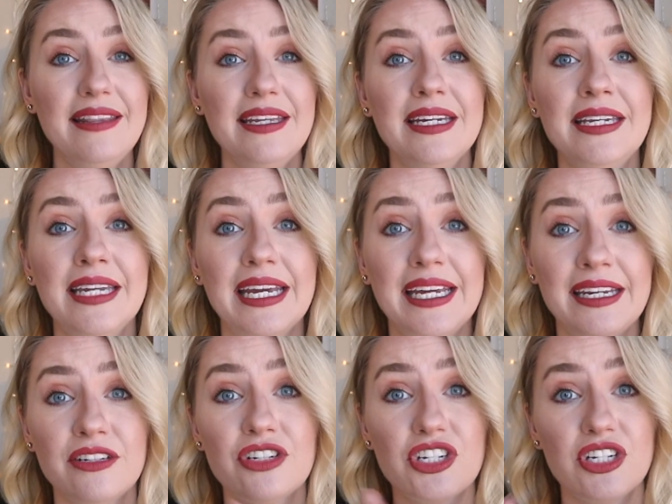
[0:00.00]
And then
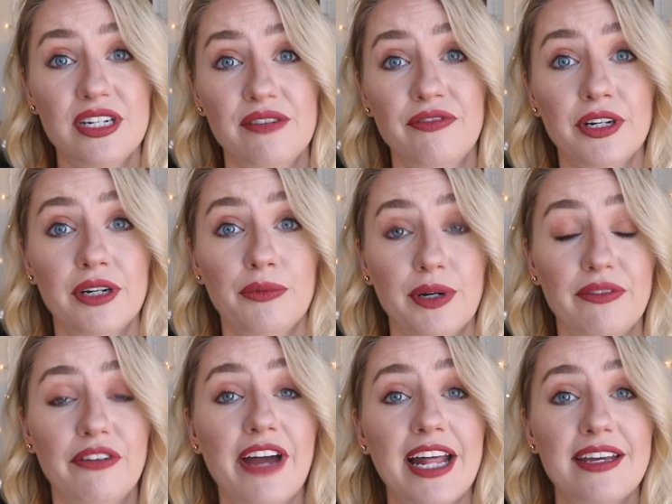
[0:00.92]
each different
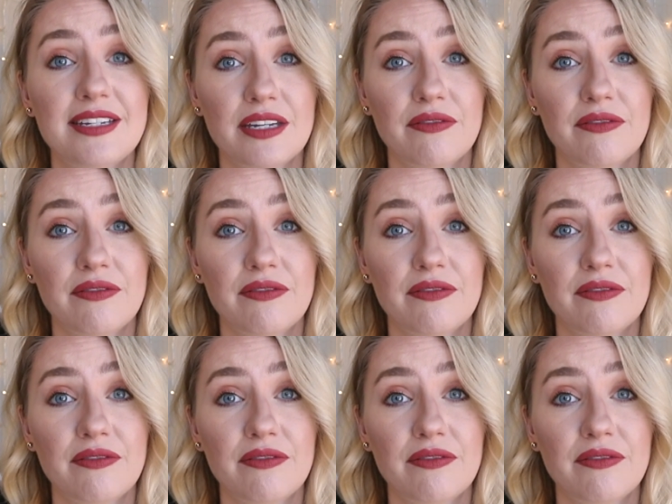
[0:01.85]
River Valley